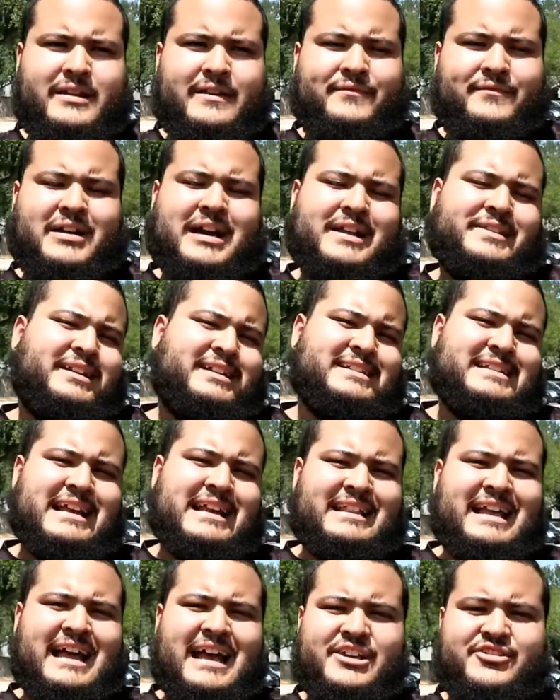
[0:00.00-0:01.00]
Forgot the
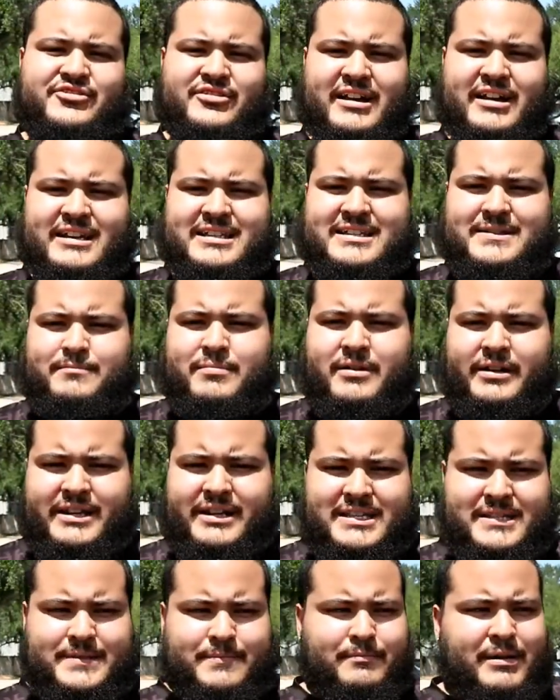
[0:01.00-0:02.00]
exact address, but
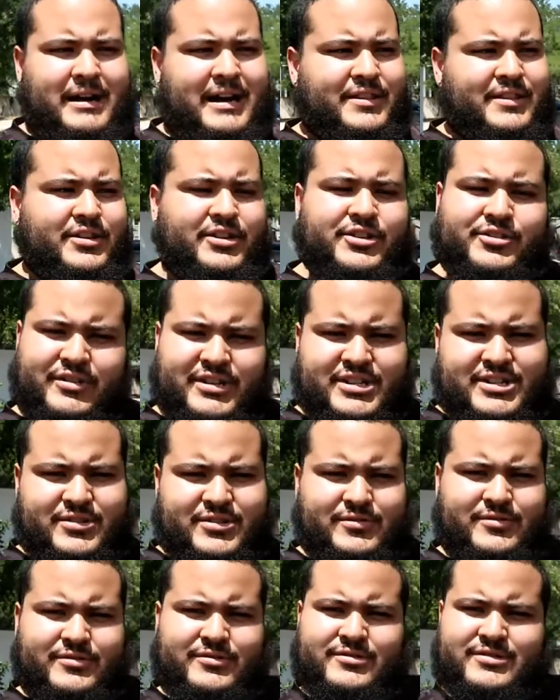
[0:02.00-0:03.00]
it's by the
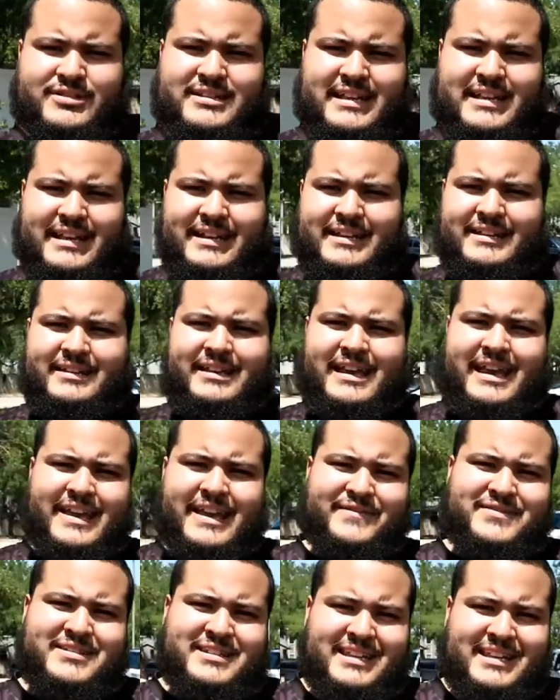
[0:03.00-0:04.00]
Krystals and
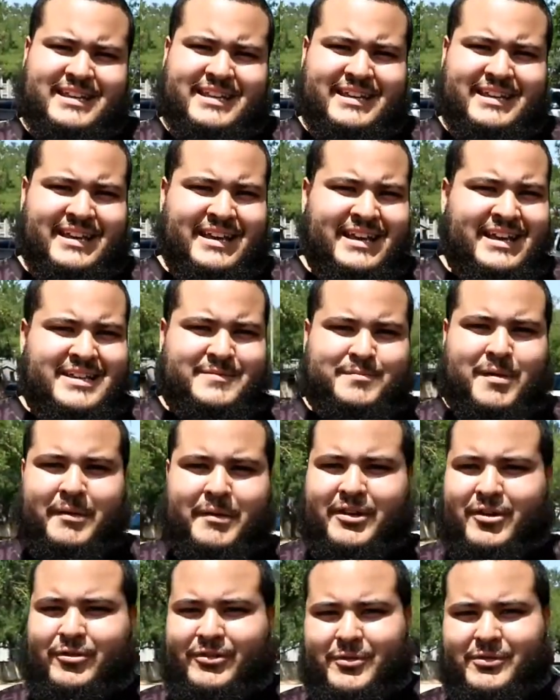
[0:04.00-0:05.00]
KFC. It's probably
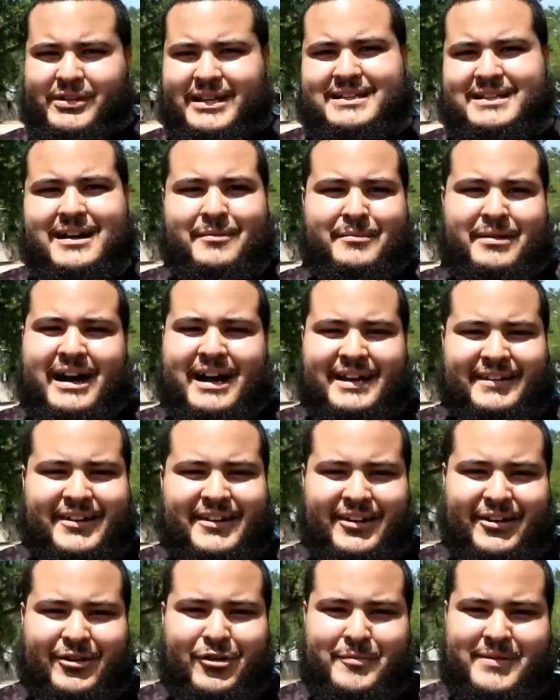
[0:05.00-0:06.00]
the only one that's come behind
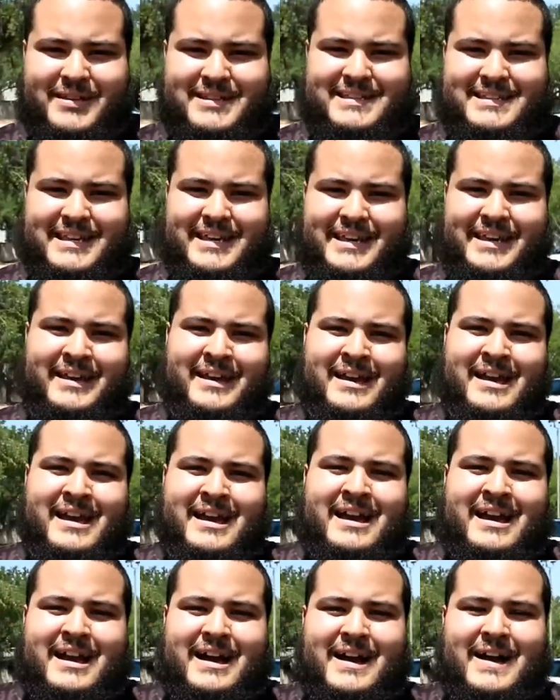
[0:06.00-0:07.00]
there on OBT.
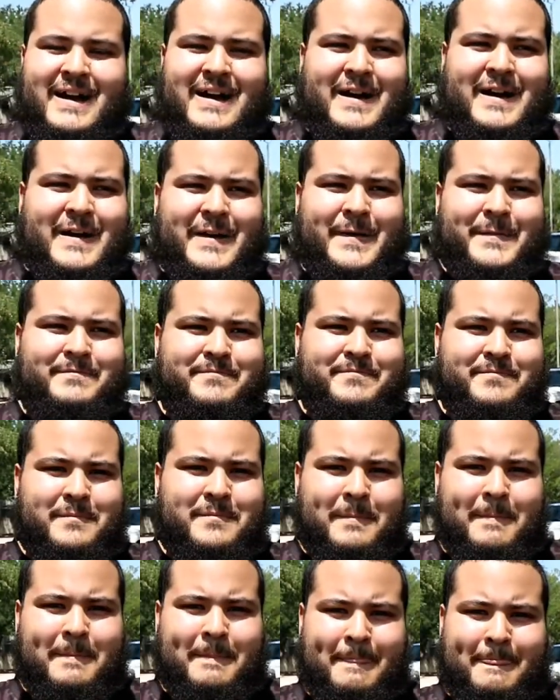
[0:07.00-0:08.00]
I'll throw
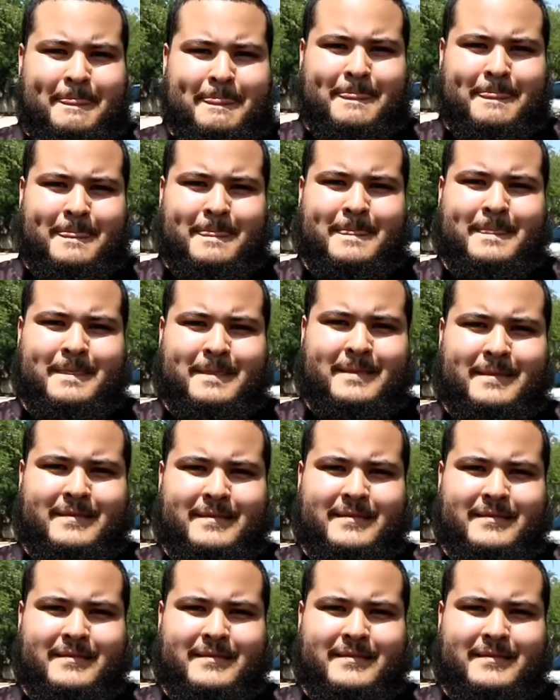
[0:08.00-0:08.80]
it in the video.